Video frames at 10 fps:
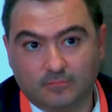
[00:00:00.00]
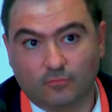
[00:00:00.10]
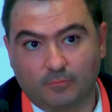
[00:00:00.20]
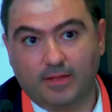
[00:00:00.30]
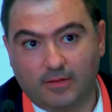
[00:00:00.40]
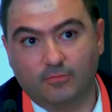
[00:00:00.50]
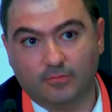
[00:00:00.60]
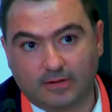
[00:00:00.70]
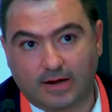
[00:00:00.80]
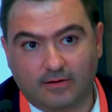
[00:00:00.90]
to be
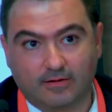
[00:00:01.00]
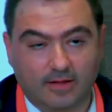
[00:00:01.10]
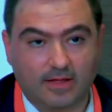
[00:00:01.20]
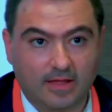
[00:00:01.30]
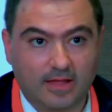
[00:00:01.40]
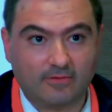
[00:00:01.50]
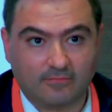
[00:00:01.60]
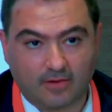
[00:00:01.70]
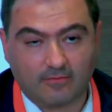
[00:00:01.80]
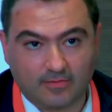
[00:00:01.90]

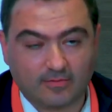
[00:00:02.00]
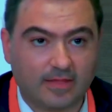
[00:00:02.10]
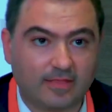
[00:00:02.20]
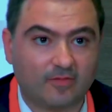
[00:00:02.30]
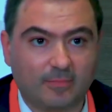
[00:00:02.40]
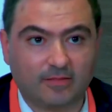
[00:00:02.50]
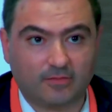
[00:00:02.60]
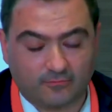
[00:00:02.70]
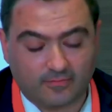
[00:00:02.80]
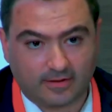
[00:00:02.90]
ultra-vires, and as a
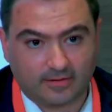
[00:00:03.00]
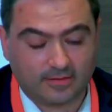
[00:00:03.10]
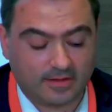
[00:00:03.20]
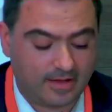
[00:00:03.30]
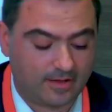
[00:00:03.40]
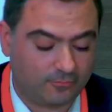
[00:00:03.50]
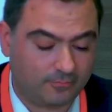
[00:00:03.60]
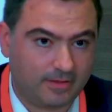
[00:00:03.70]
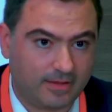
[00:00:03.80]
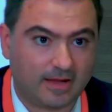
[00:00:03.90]
matter of fact, to
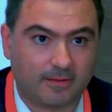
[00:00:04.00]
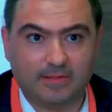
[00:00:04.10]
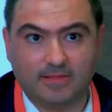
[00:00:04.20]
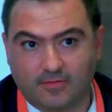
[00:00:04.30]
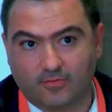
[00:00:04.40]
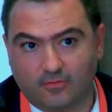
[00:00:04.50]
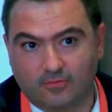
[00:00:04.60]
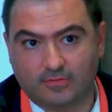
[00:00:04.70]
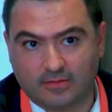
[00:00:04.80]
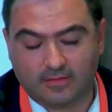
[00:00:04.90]
be ab initio
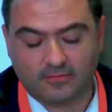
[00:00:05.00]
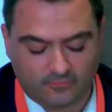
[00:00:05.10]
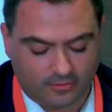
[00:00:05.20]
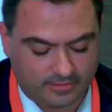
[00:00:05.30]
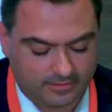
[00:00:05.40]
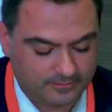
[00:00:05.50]
null and void.